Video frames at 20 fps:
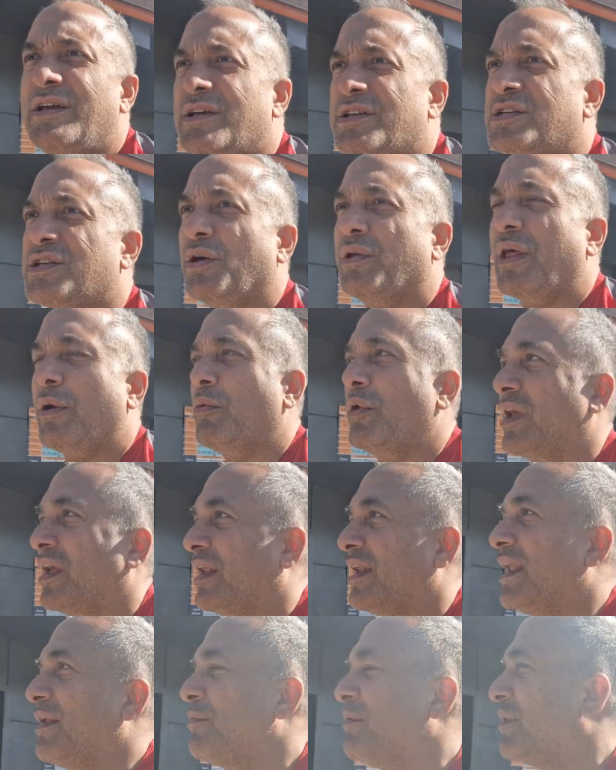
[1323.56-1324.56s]
so that we
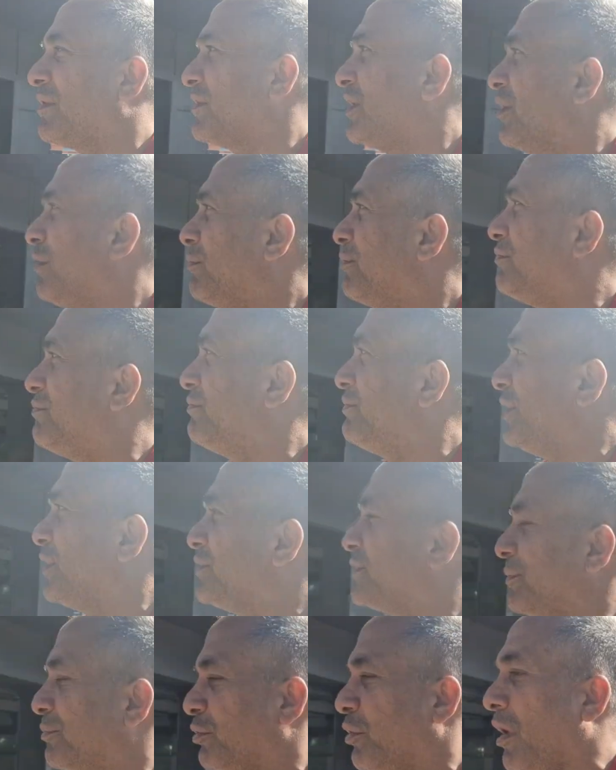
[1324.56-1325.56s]
can, you know,
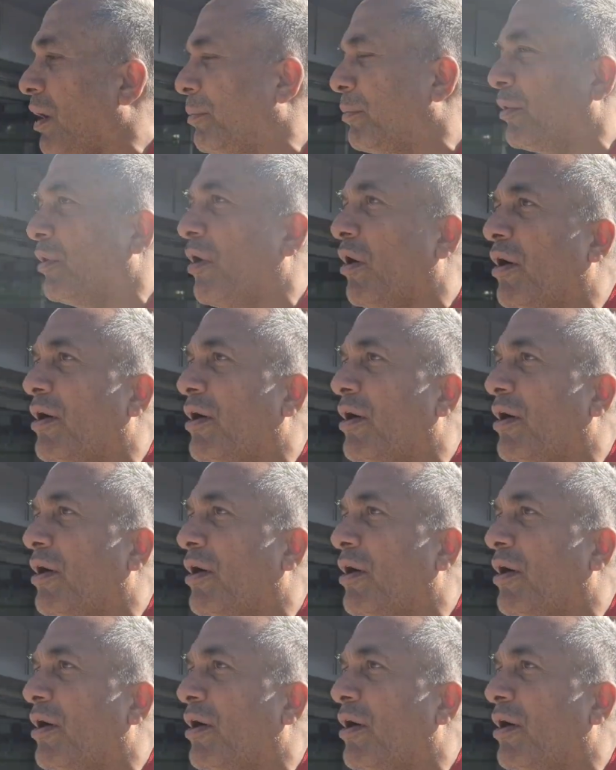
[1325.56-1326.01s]
build a proper